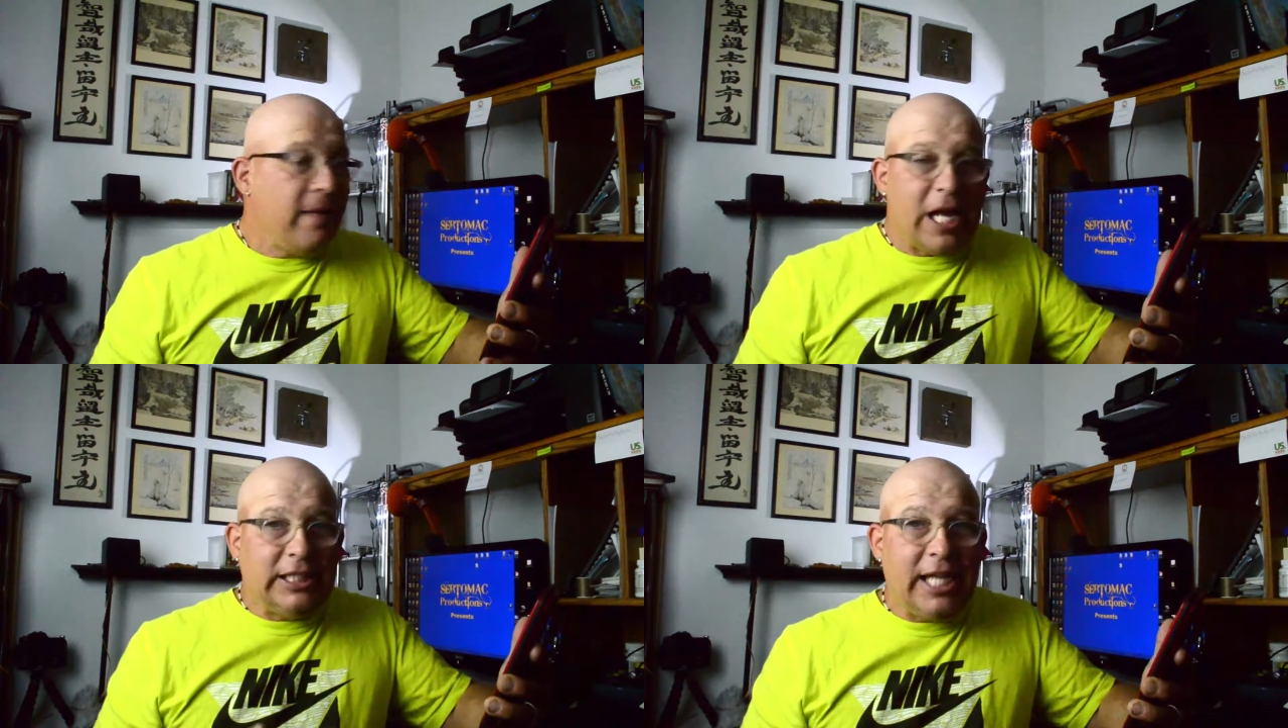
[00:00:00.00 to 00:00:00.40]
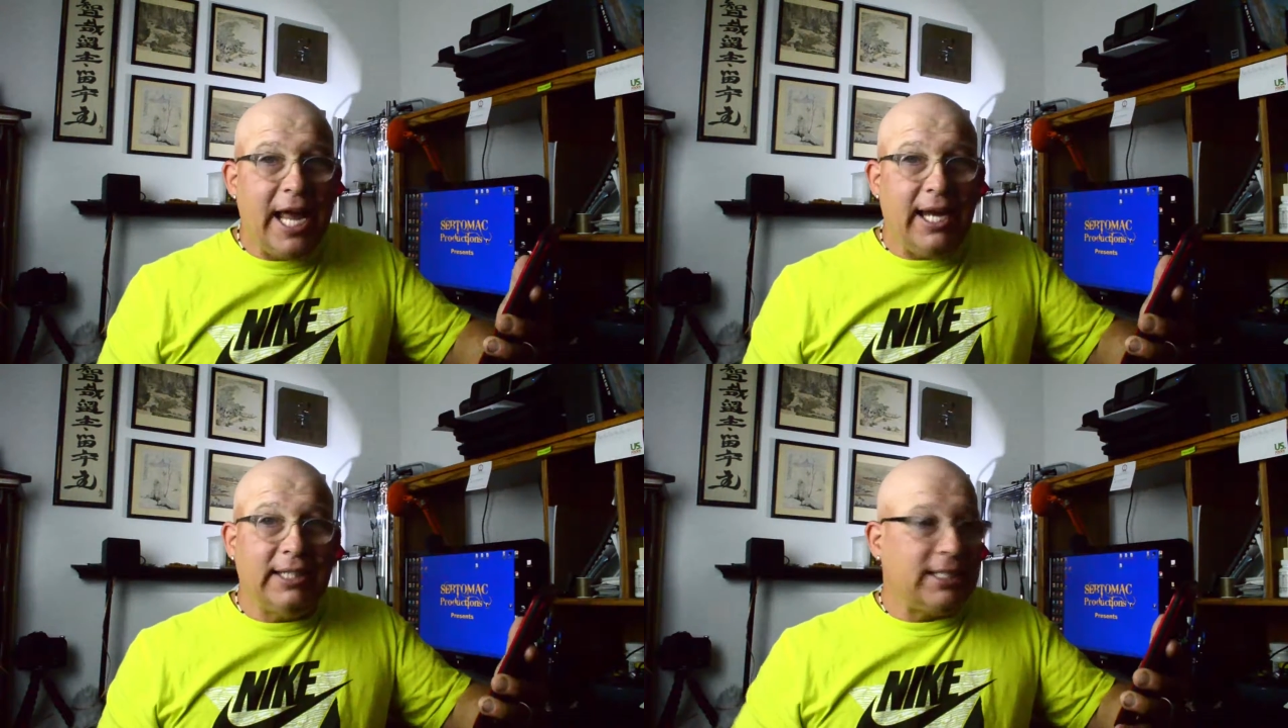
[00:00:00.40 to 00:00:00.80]
and
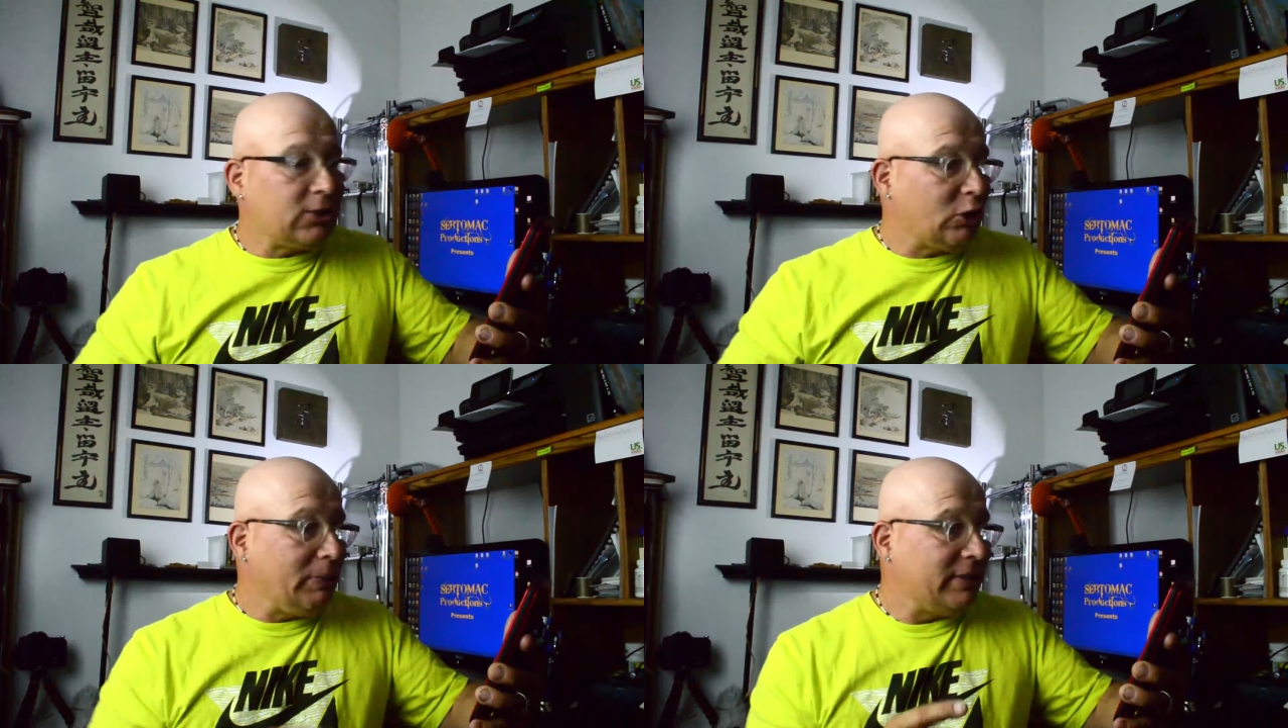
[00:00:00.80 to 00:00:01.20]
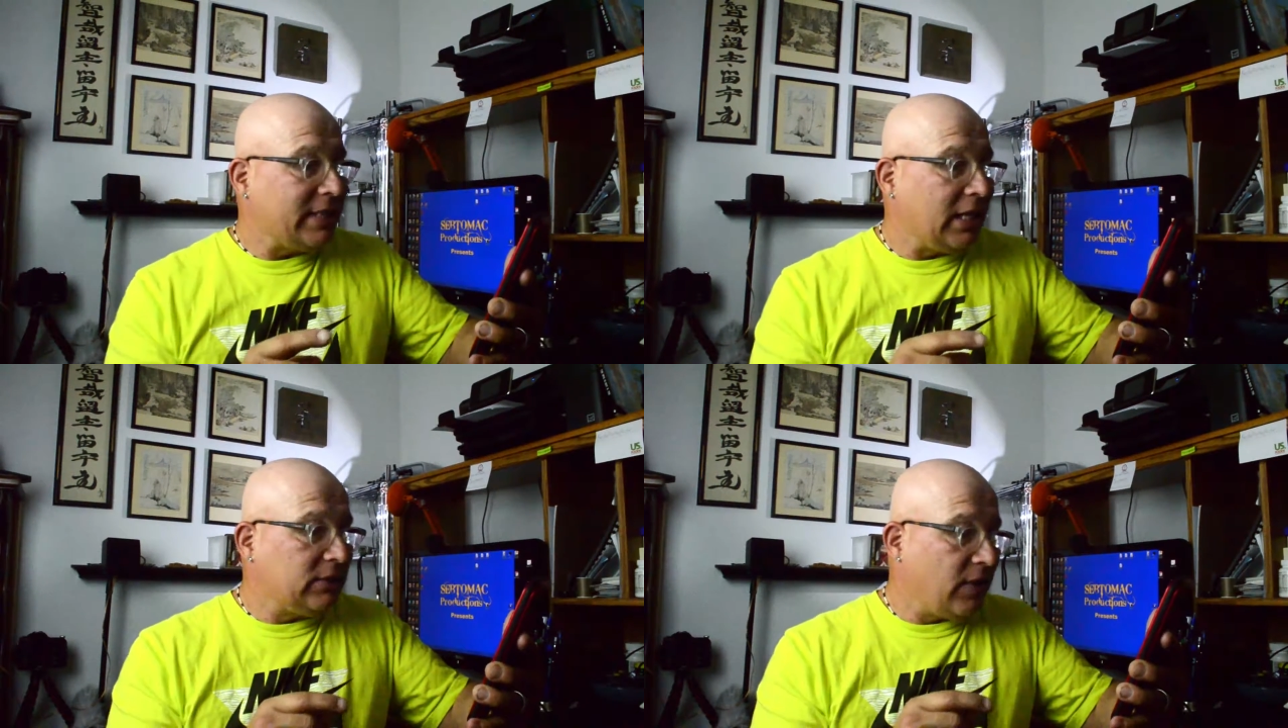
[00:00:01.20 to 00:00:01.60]
10 is extremely
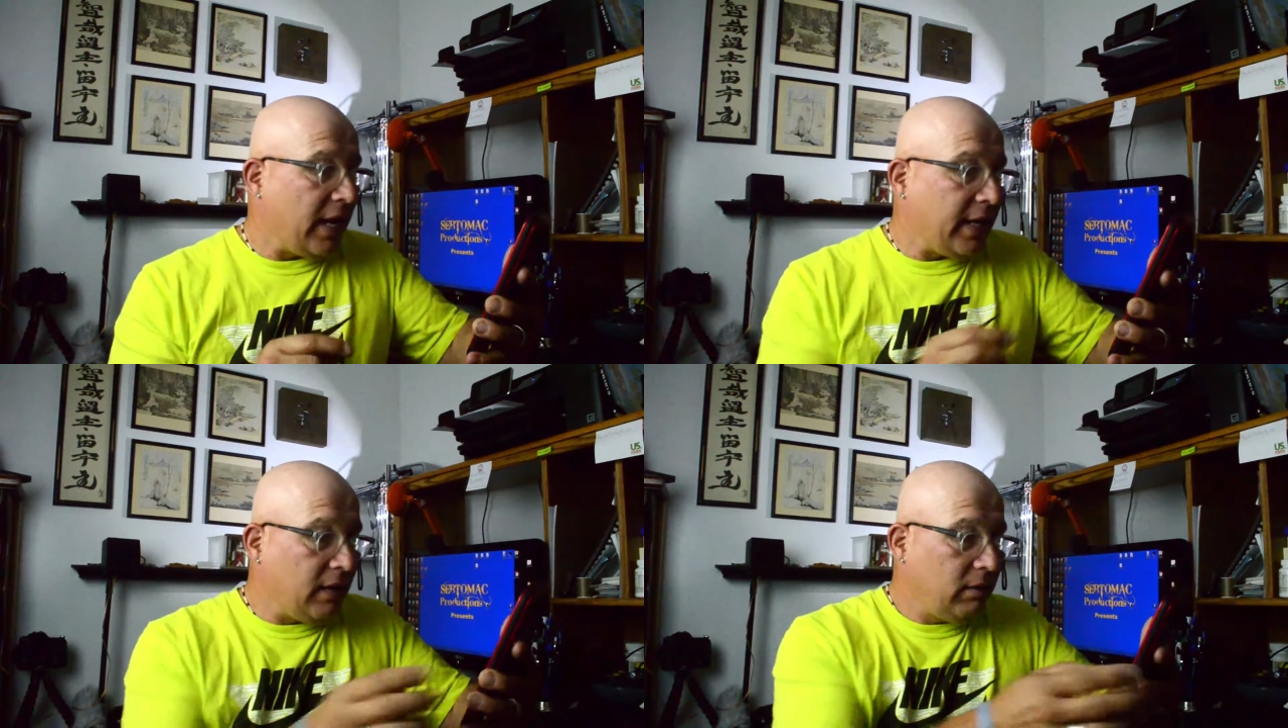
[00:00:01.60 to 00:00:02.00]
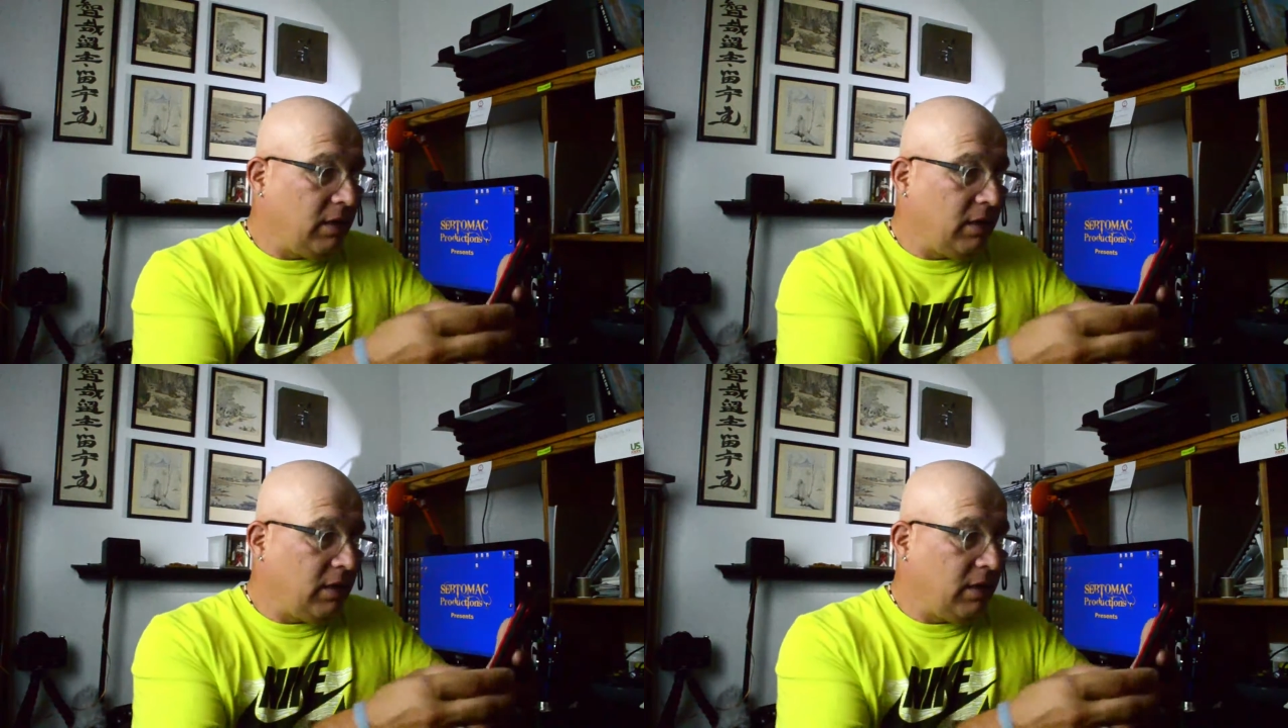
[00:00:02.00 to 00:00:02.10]
satisfied?